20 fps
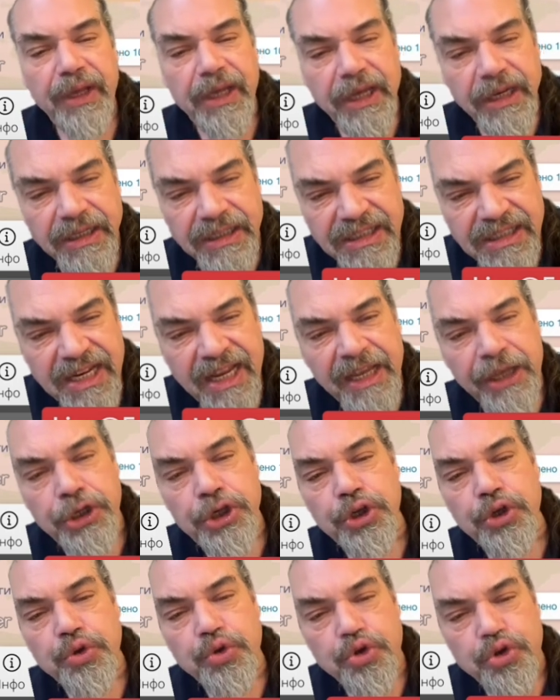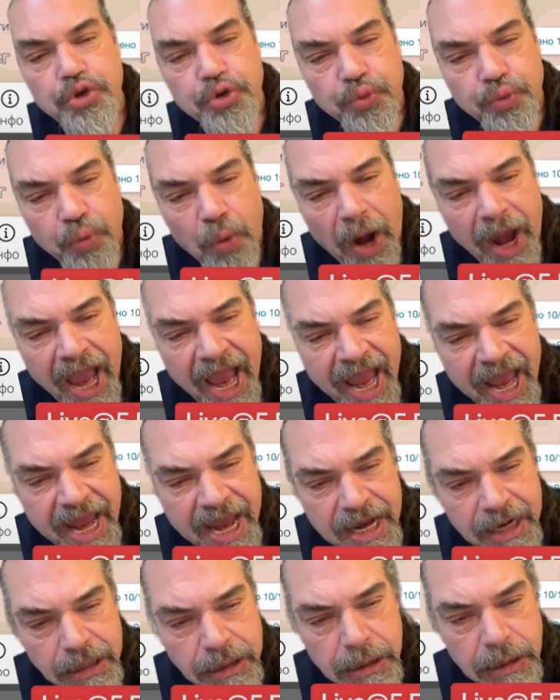continued
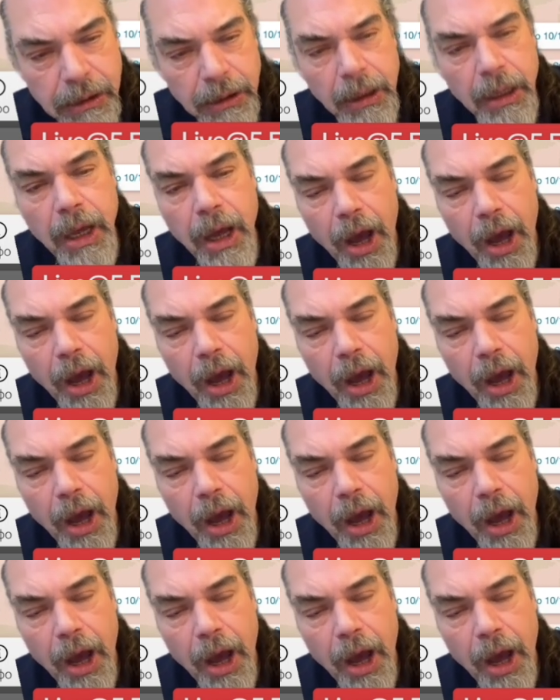drain